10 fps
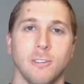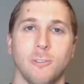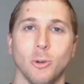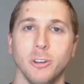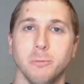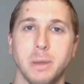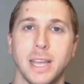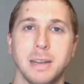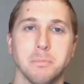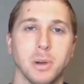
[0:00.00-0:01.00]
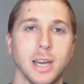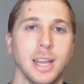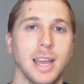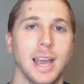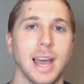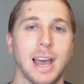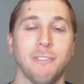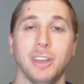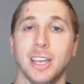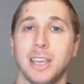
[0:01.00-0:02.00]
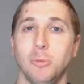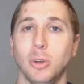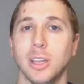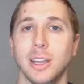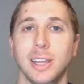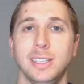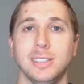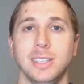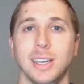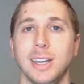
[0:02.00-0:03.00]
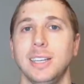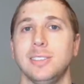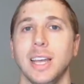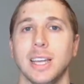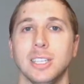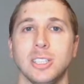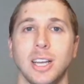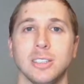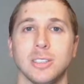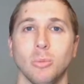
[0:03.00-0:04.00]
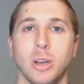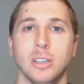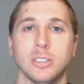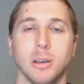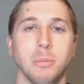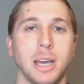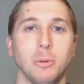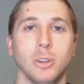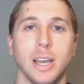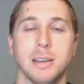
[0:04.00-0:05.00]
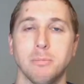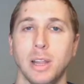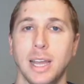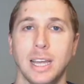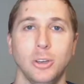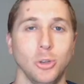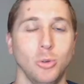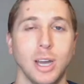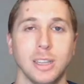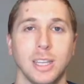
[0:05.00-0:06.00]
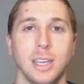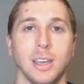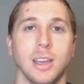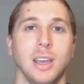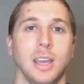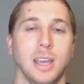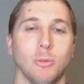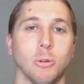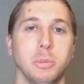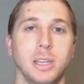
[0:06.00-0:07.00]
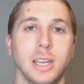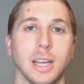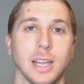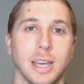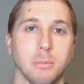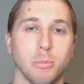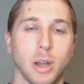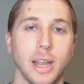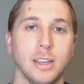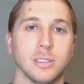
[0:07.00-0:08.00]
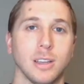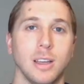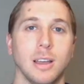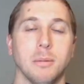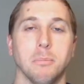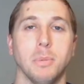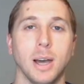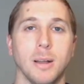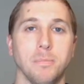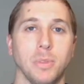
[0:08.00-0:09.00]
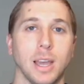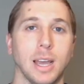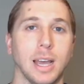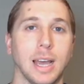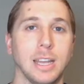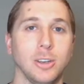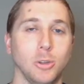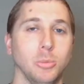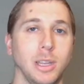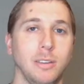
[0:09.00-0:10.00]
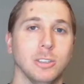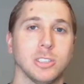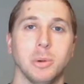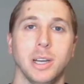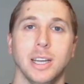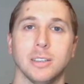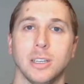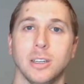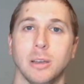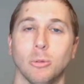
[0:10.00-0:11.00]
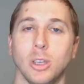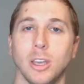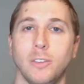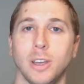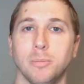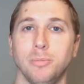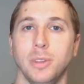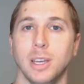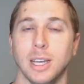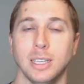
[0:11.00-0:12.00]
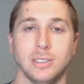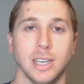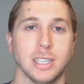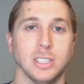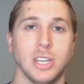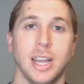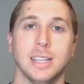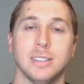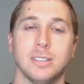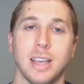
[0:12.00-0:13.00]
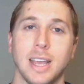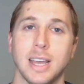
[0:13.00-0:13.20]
for debate. But I feel like he will at least get a second chance somewhere. Somebody will let him play. I do not think it will be the Atlanta Braves. But I do believe there's somebody out there that will give him a second chance.